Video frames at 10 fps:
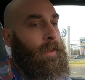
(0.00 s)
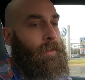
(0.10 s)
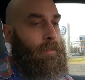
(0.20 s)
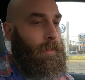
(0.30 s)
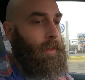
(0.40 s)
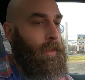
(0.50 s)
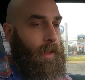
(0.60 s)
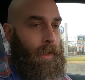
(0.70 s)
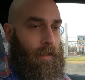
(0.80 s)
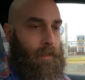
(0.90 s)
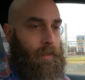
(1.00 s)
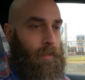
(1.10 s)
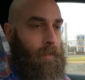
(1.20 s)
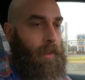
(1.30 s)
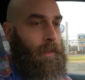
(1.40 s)
It's really not
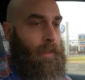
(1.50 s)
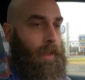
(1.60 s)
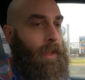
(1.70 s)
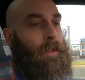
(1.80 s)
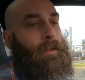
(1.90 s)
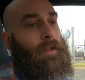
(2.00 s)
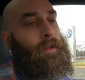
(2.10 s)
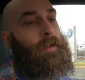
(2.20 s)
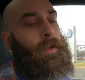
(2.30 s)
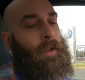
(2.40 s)
too hard to get to.